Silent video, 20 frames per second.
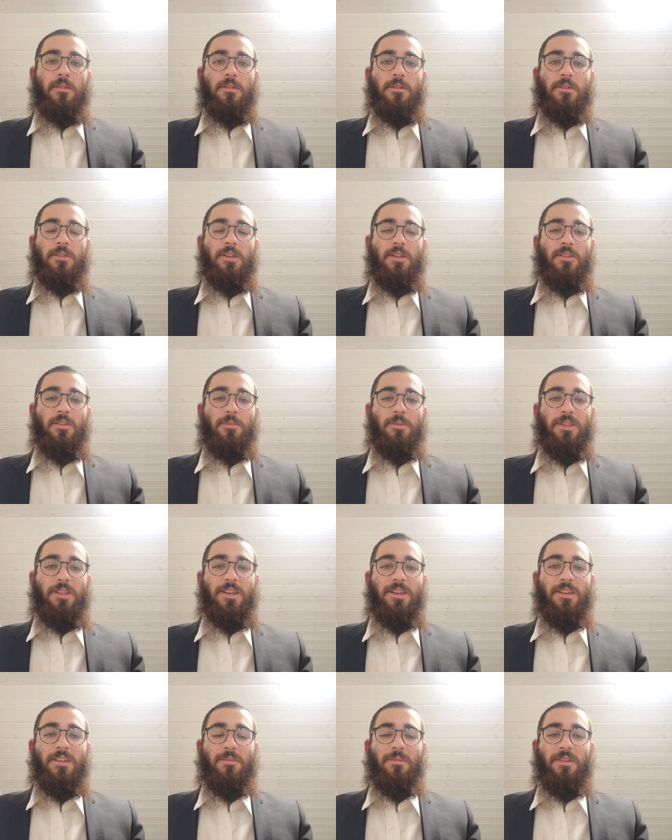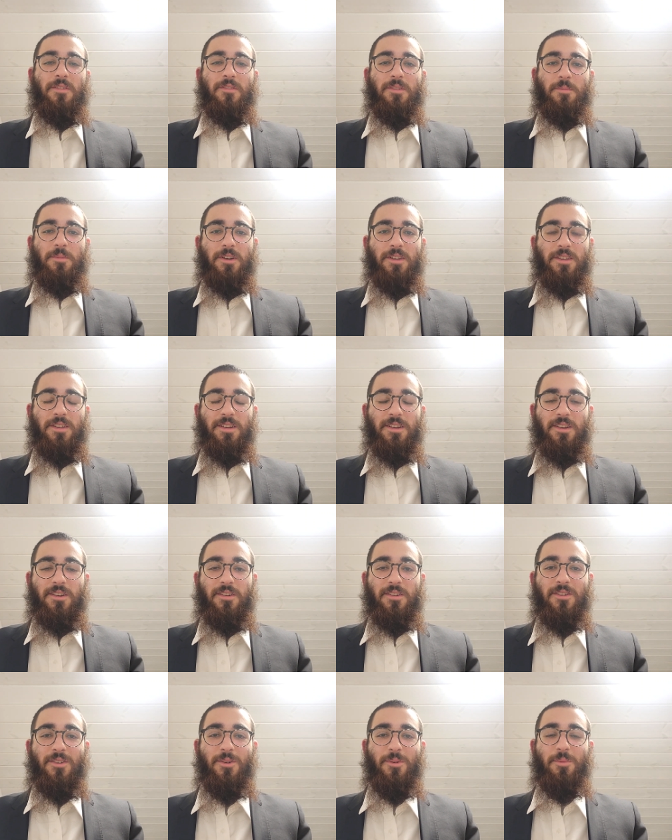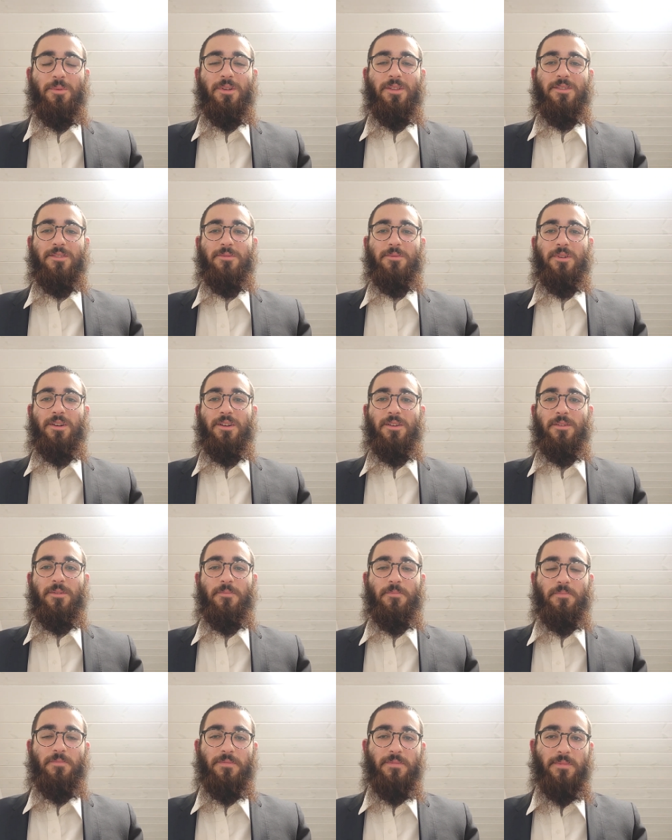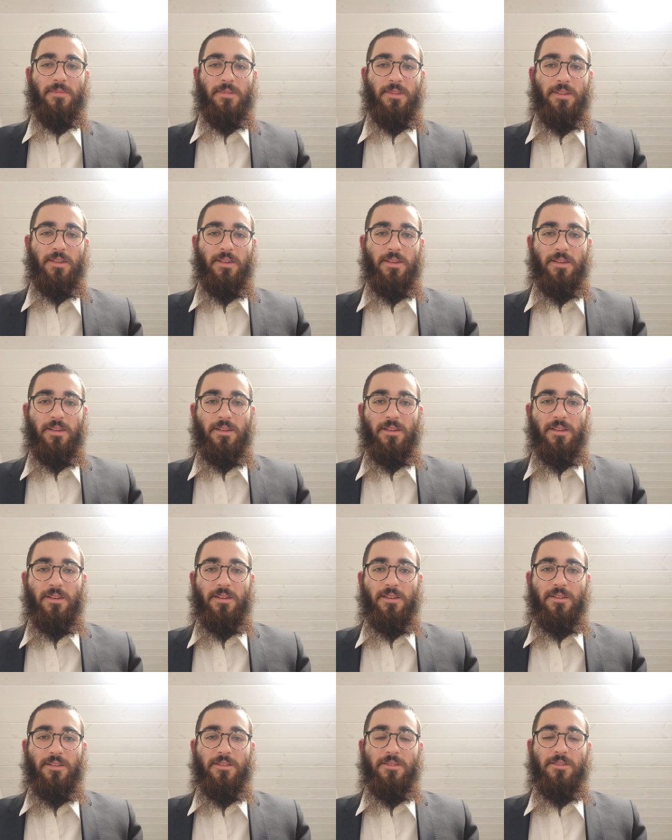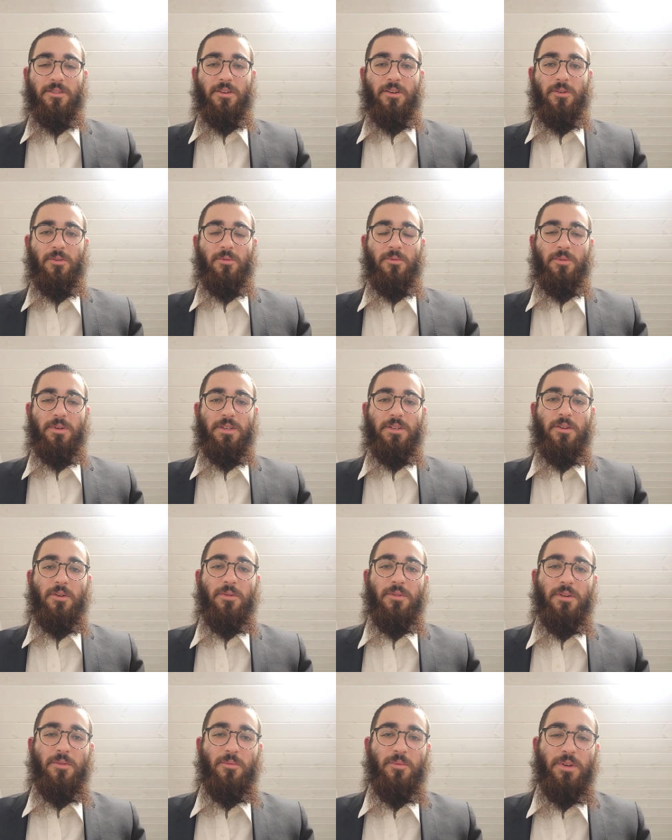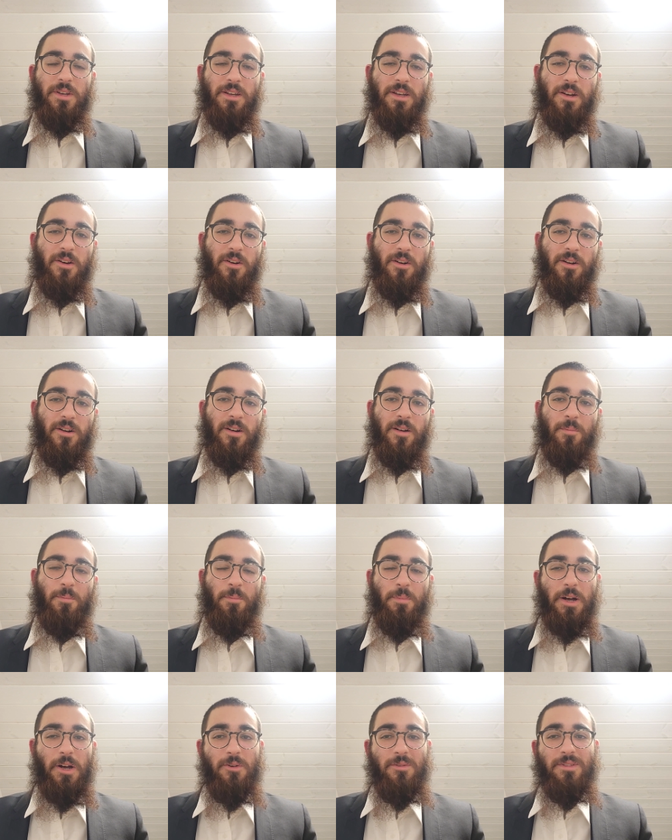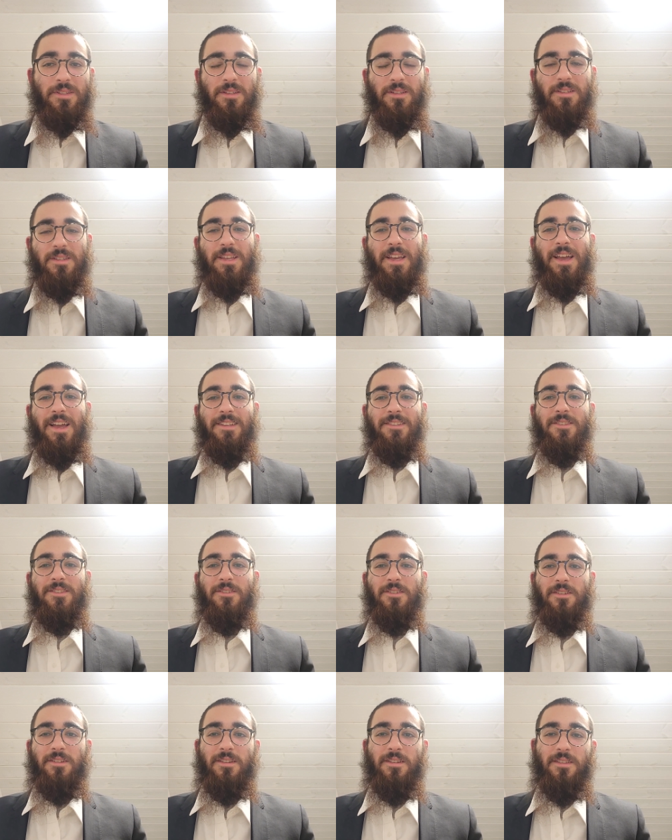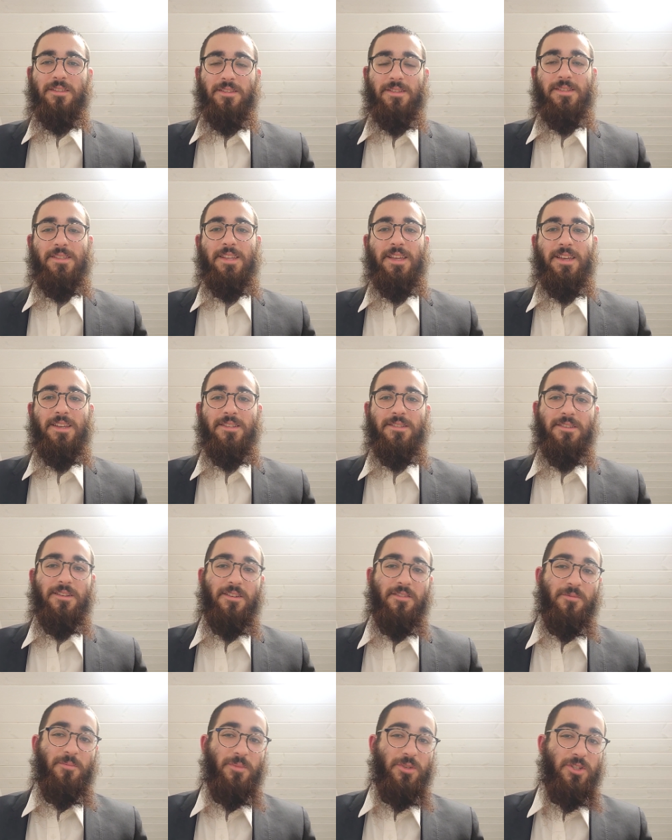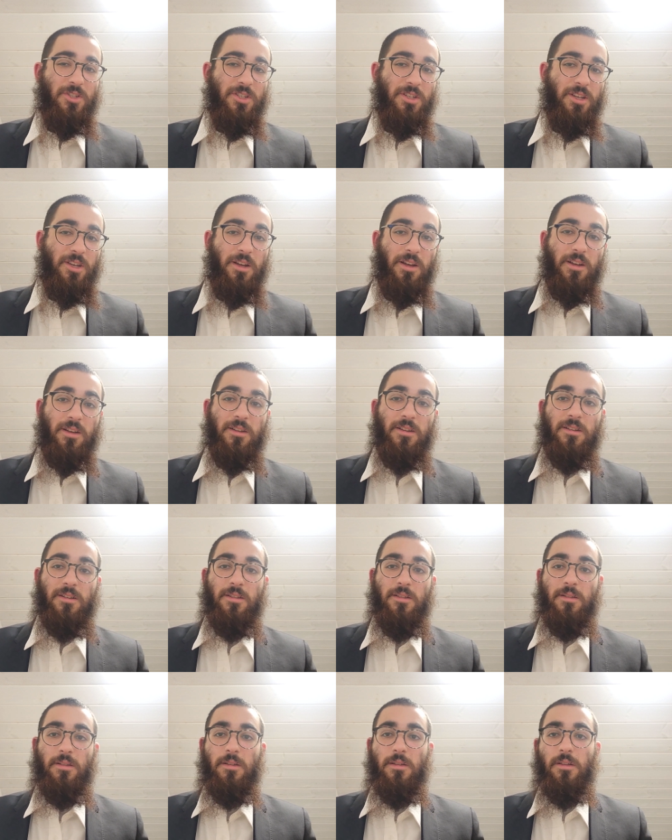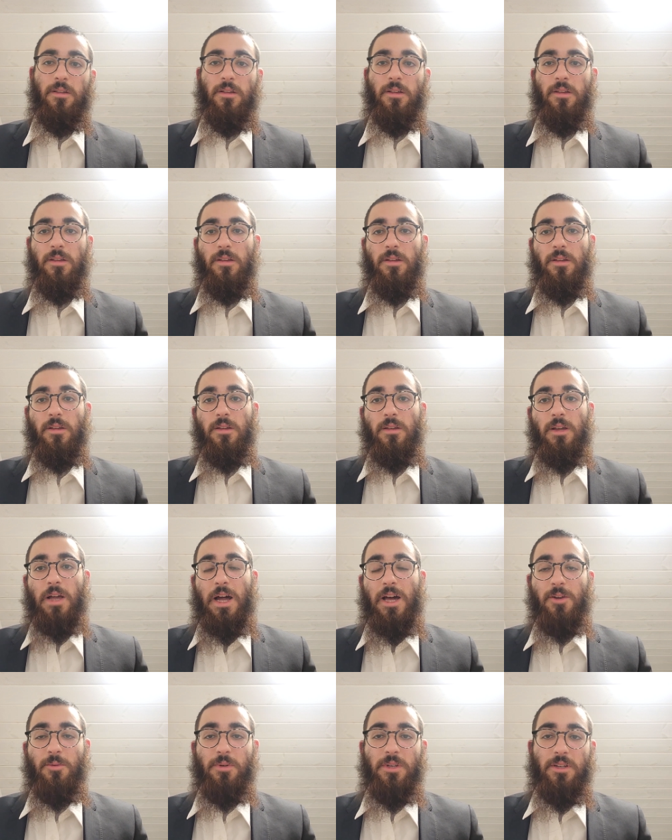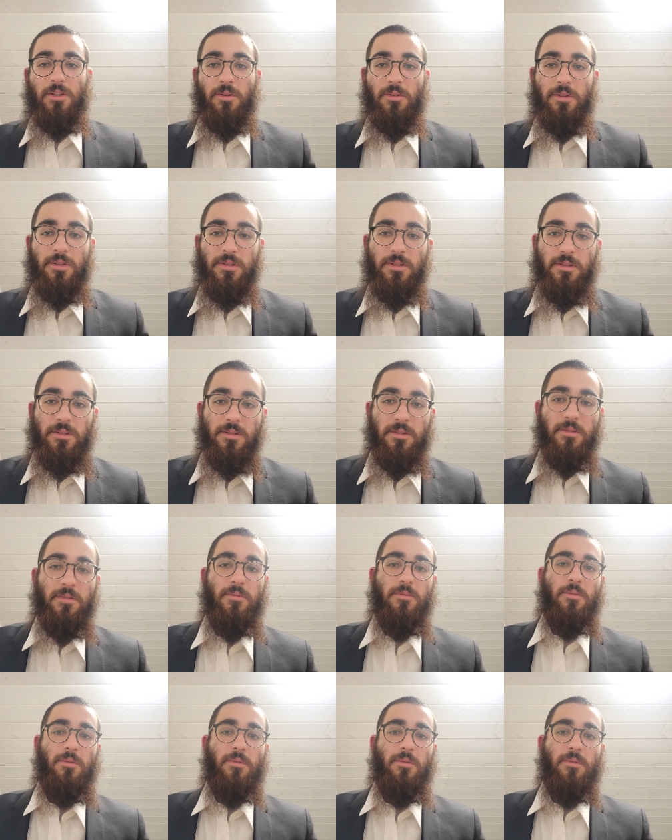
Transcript: Shalom Aleichem, everybody. Hope all is well. So, we know that we are about to enter the days of Mashiach. How do we know this?